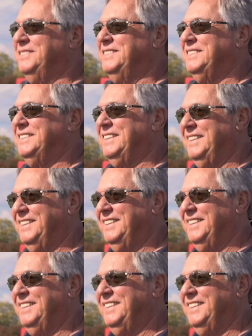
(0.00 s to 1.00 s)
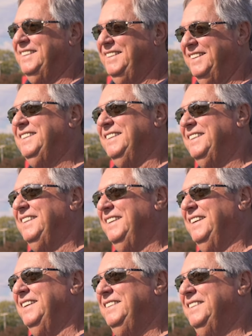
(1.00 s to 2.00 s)

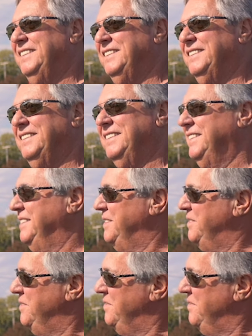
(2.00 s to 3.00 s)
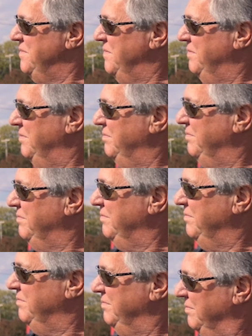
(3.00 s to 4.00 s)

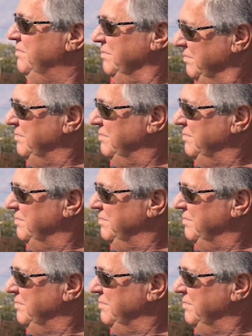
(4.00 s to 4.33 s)
(not speaking)